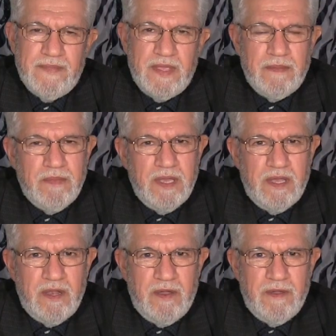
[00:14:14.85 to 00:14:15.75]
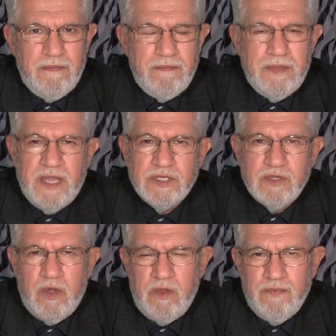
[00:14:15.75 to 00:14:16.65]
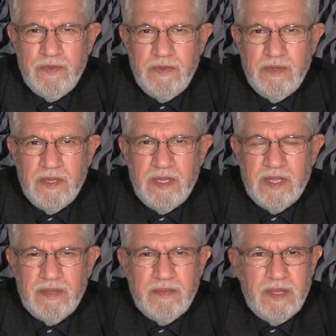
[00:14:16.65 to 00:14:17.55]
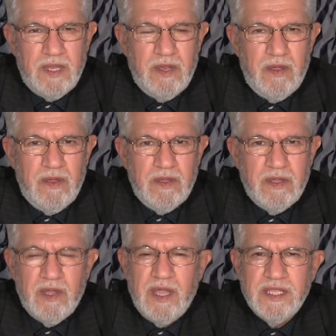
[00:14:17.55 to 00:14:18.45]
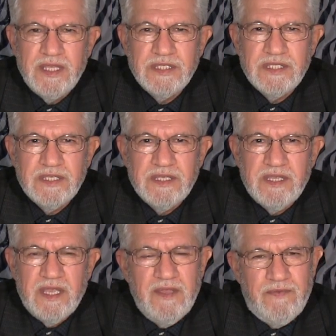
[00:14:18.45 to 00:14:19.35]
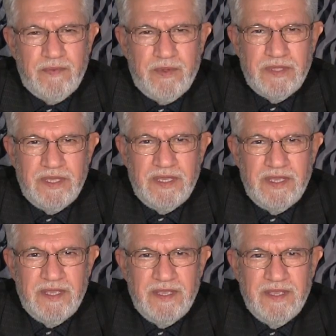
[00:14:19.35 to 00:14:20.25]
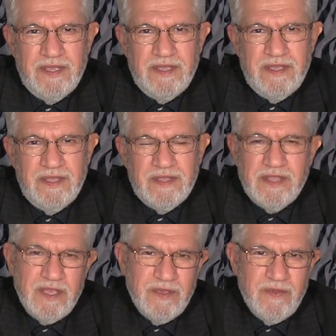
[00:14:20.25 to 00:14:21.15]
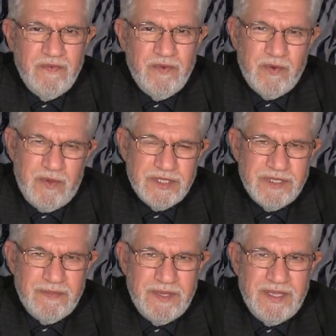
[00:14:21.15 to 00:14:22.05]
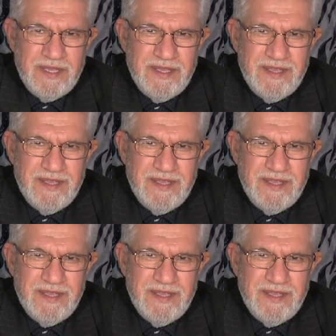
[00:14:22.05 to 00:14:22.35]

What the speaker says: And may Allah bless all of you, and may Allah guide us, everybody. Thank you for watching me.